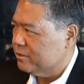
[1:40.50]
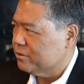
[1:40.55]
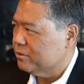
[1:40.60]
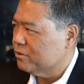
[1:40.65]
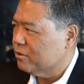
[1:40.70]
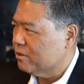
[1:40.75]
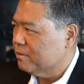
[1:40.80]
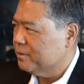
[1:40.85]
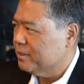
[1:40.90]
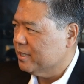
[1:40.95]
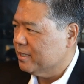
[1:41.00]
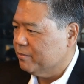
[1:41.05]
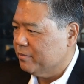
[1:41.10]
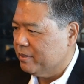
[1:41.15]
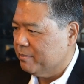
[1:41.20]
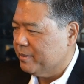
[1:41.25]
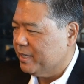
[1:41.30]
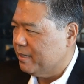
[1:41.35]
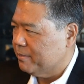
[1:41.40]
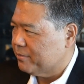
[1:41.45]
So normally when
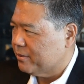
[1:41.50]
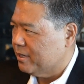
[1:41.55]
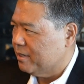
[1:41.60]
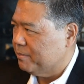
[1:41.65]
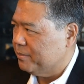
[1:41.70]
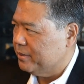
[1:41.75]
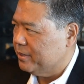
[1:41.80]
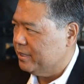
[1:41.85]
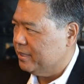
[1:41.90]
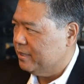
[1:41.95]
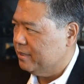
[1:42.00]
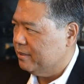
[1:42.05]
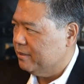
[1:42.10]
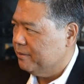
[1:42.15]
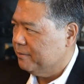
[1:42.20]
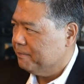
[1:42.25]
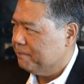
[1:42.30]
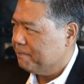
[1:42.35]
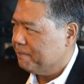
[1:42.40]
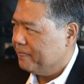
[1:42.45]
you buy a property,
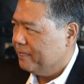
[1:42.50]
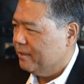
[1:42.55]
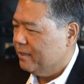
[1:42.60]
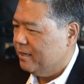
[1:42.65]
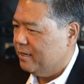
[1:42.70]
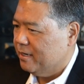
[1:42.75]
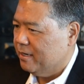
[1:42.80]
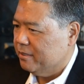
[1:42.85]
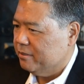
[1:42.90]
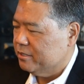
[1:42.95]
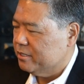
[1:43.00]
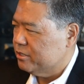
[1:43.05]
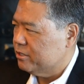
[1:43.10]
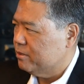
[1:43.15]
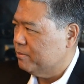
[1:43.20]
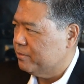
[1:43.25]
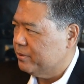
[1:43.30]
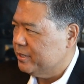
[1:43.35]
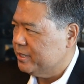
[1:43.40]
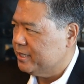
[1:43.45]
you just
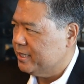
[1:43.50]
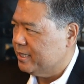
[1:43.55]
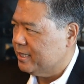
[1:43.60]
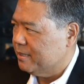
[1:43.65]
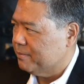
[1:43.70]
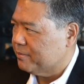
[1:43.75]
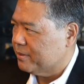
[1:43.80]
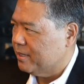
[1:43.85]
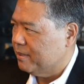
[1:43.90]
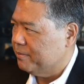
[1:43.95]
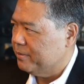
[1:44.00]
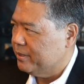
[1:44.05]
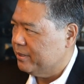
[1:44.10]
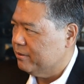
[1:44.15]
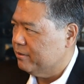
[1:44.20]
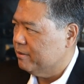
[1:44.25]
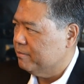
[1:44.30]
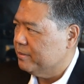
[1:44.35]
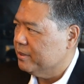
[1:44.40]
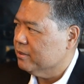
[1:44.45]
depreciate that property
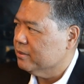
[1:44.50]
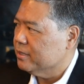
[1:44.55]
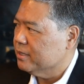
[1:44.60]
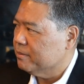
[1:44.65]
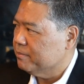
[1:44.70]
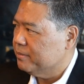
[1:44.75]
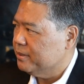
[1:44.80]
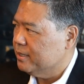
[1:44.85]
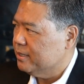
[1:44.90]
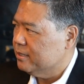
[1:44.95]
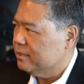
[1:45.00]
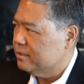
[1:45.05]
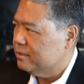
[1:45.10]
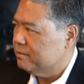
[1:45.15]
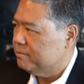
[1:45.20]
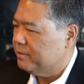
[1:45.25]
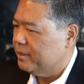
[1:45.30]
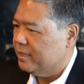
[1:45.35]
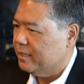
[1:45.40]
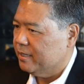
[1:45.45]
or the building piece
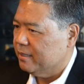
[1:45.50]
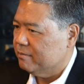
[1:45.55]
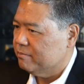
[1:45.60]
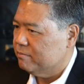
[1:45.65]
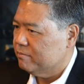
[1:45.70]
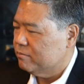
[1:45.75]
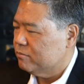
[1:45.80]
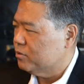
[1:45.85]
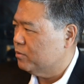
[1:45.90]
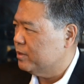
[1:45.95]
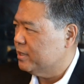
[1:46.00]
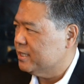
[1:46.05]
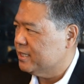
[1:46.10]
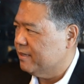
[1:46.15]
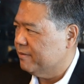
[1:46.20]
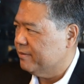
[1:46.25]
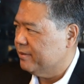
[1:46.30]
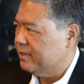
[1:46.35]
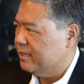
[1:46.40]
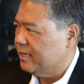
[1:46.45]
by
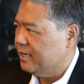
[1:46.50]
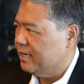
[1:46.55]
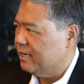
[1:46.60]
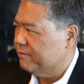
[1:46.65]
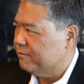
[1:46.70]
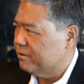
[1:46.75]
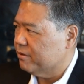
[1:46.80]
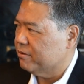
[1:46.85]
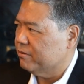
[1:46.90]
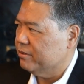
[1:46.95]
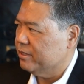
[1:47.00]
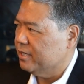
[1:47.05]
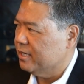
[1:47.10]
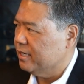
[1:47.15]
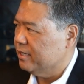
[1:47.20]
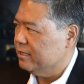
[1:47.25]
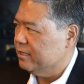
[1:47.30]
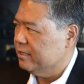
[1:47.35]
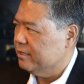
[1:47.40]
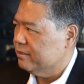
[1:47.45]
27 and a half or
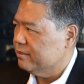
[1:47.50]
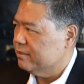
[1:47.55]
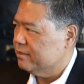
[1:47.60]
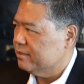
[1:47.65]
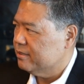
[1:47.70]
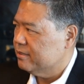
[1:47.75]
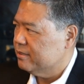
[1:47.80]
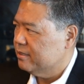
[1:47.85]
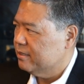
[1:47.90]
39 years.